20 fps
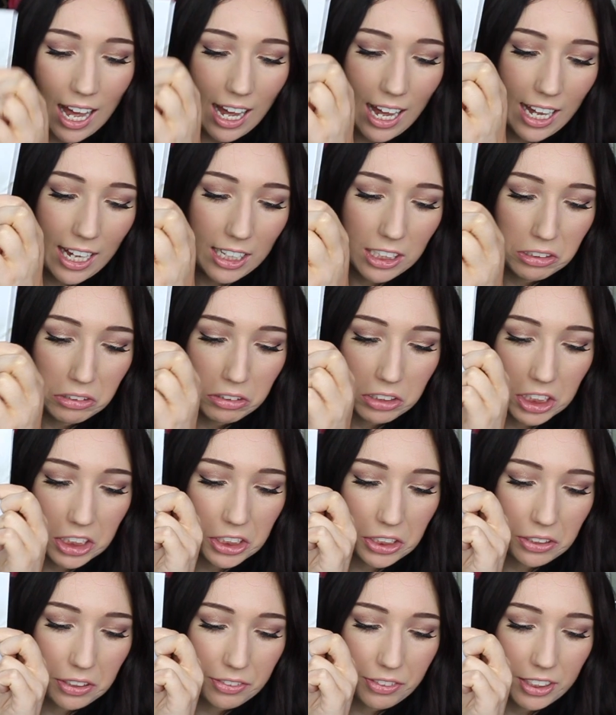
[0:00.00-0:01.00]
and I
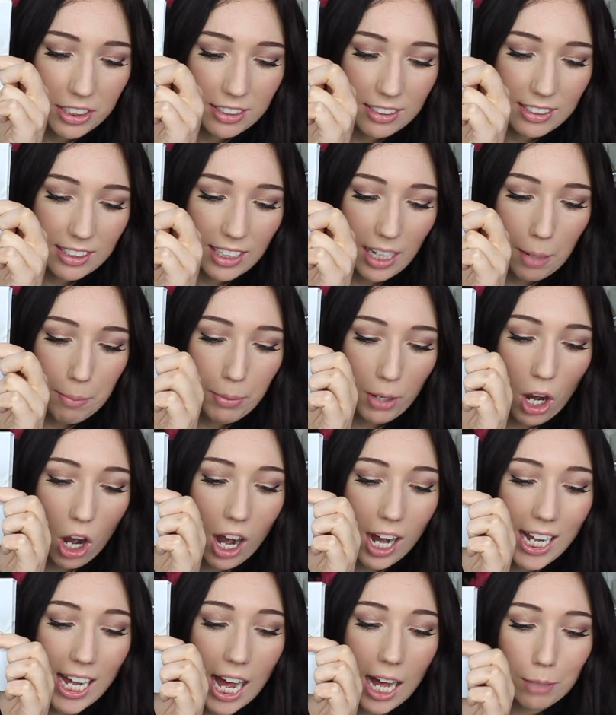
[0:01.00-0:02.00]
don't know if you can see that, but
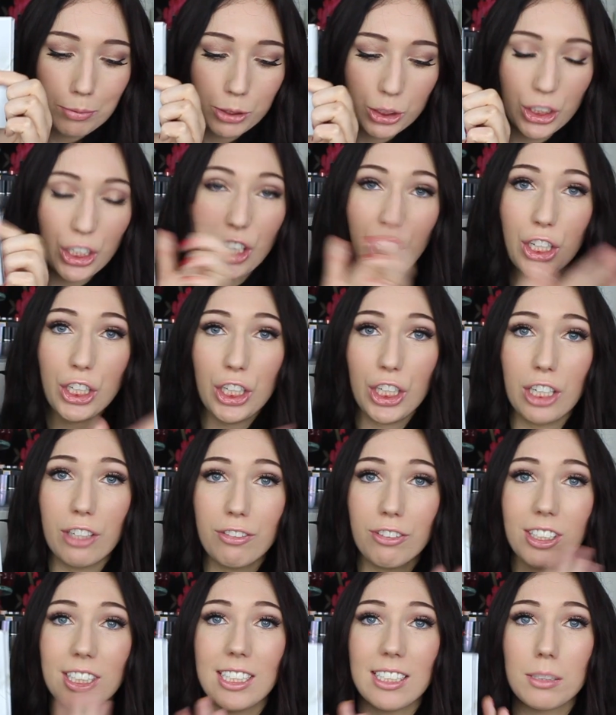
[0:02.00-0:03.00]
I absolutely
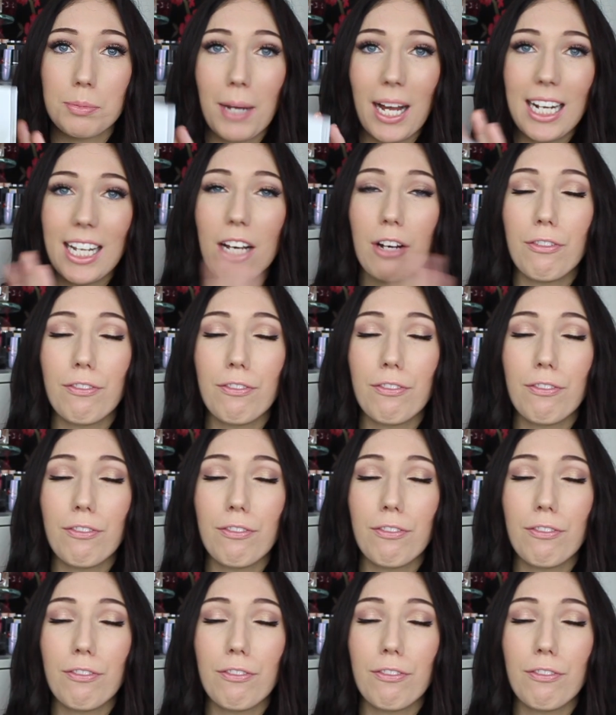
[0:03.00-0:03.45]
love this palette.